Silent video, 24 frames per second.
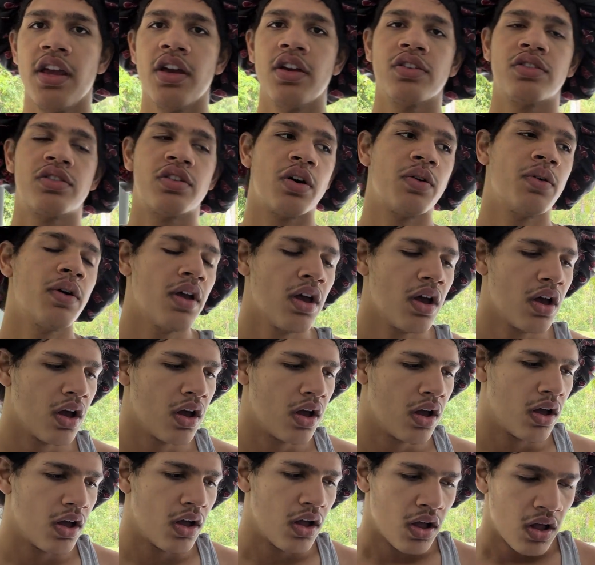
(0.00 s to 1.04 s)
So
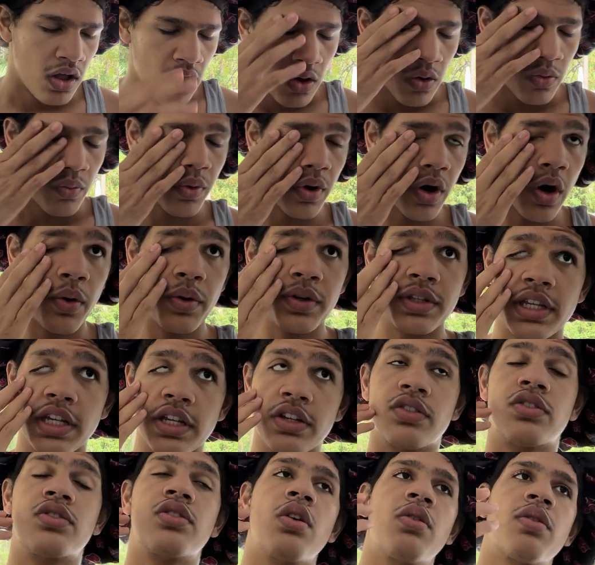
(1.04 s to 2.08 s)
we're always getting
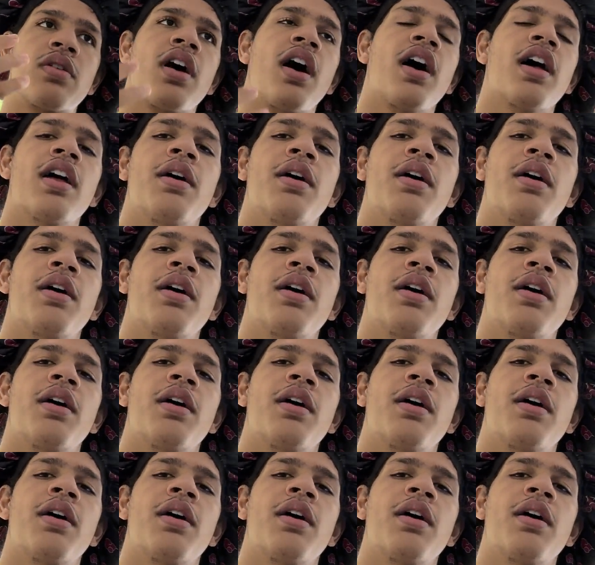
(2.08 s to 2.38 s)
so caught